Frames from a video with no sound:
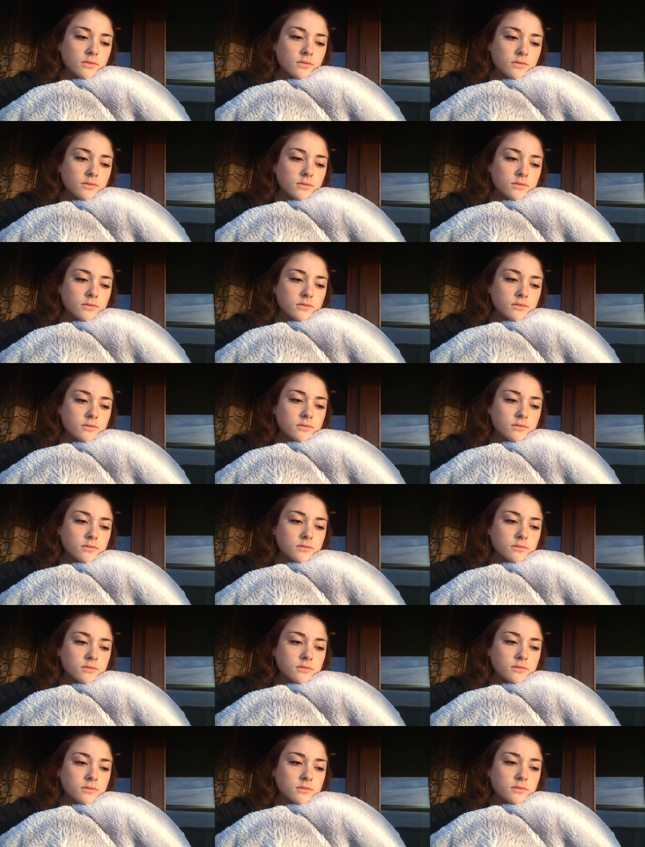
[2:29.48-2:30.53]

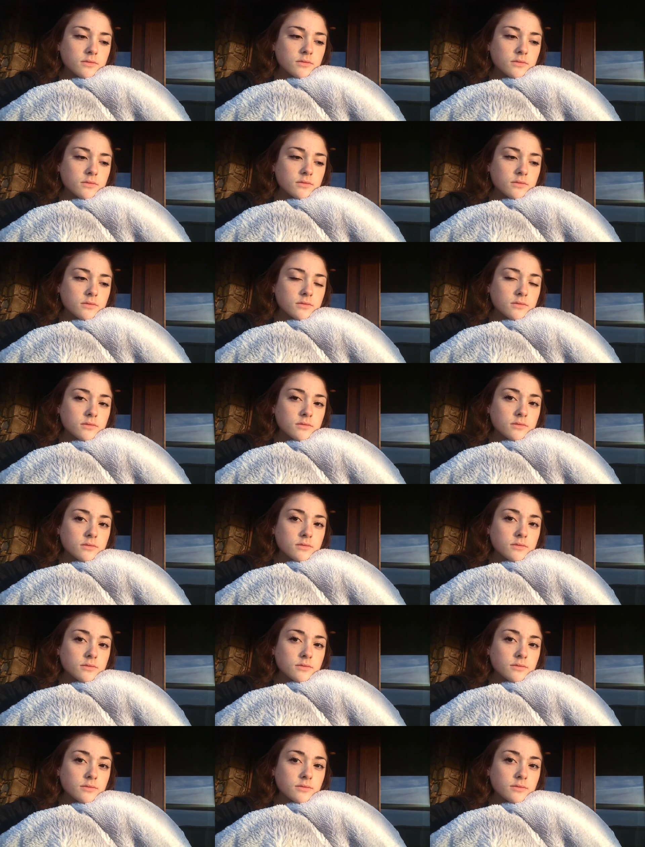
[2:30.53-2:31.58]

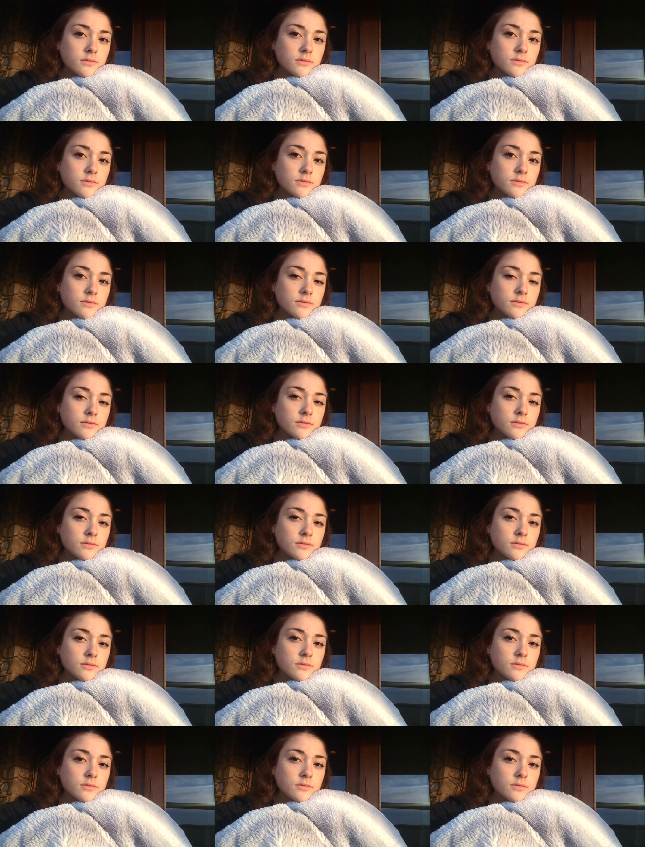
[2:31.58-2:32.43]
No one is speaking in this clip.